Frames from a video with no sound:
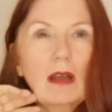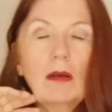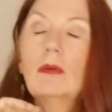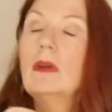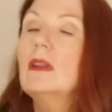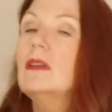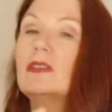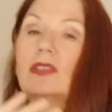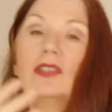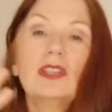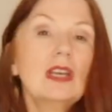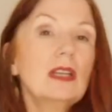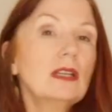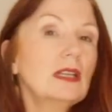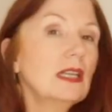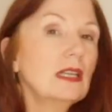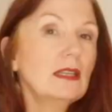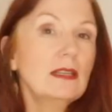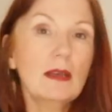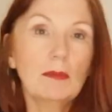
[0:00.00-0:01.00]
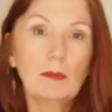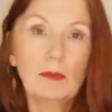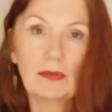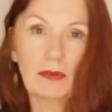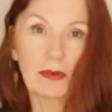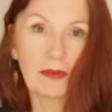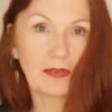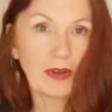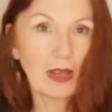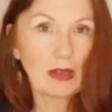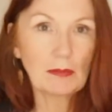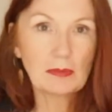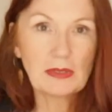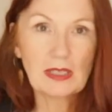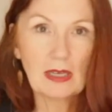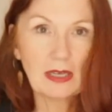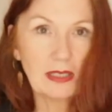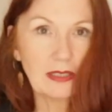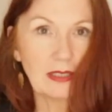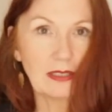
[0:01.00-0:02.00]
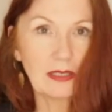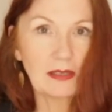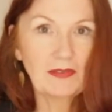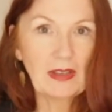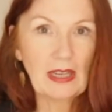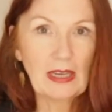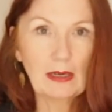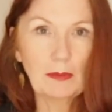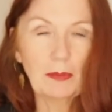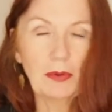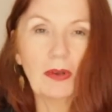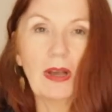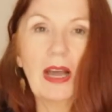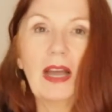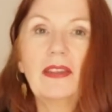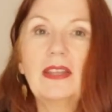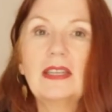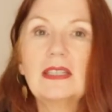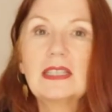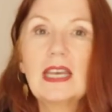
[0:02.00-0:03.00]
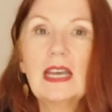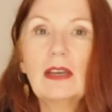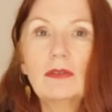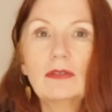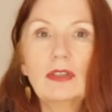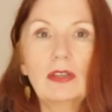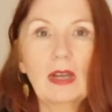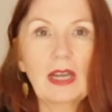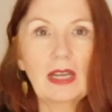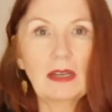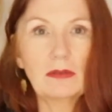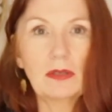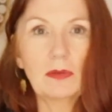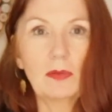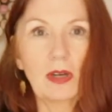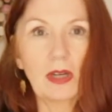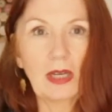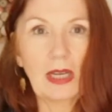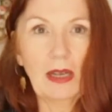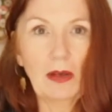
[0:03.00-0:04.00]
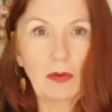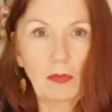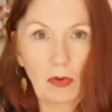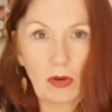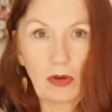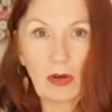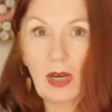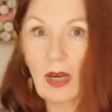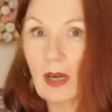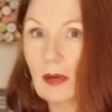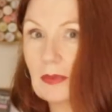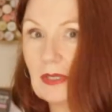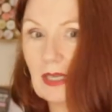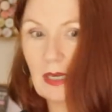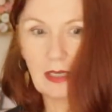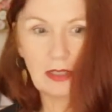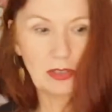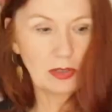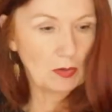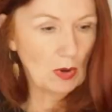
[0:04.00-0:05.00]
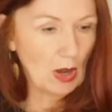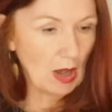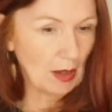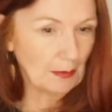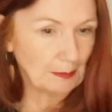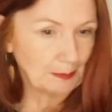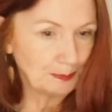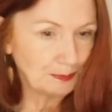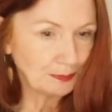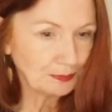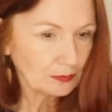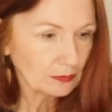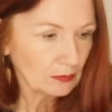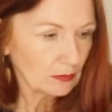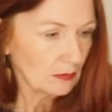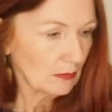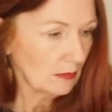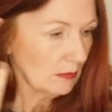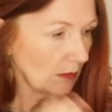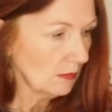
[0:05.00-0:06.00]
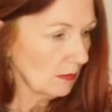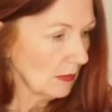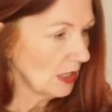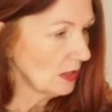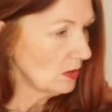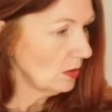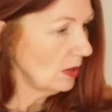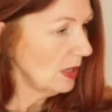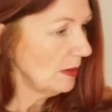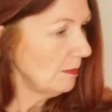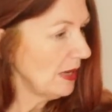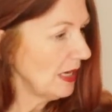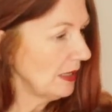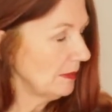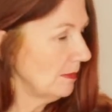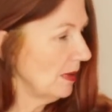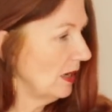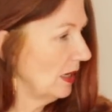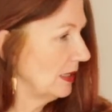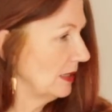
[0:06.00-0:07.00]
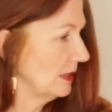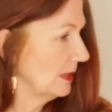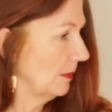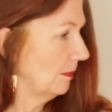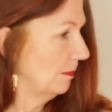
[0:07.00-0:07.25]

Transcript: well, there's certainly a number of cup sizes available, and it tells you how to work out what cup size you are. So I made mine as a